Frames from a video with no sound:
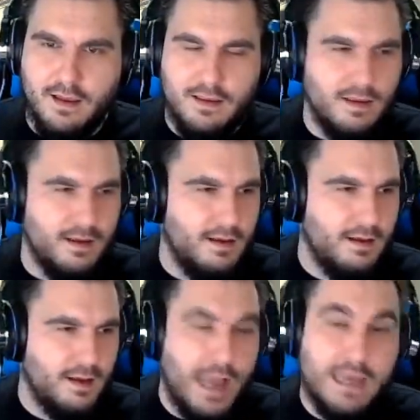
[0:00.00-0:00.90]
Yeah,
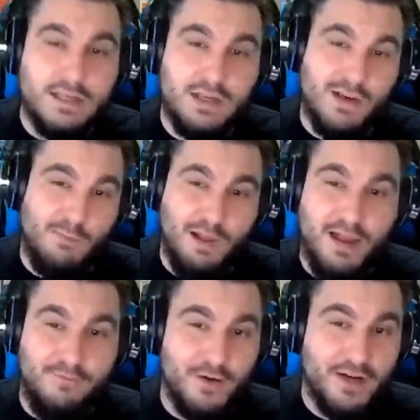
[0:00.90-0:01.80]
I guess you could play
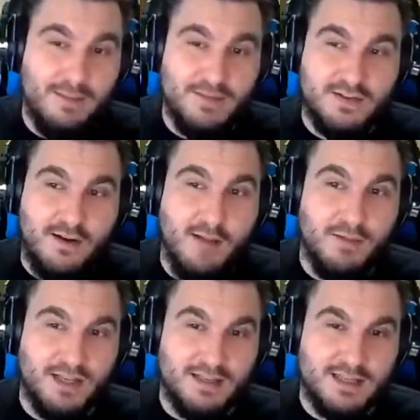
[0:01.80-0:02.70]
a full game of Scrabble
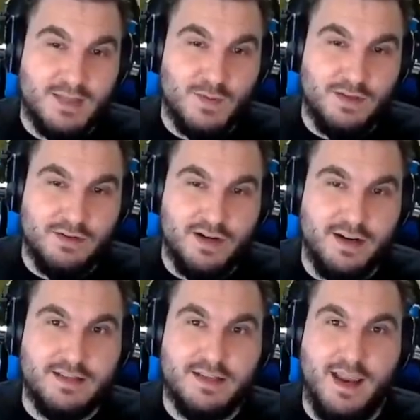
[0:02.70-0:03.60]
like this is what they're trying
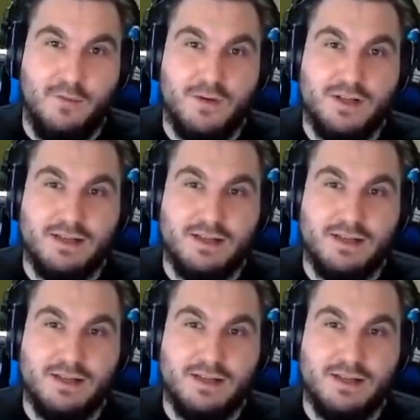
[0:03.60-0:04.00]
to say, which is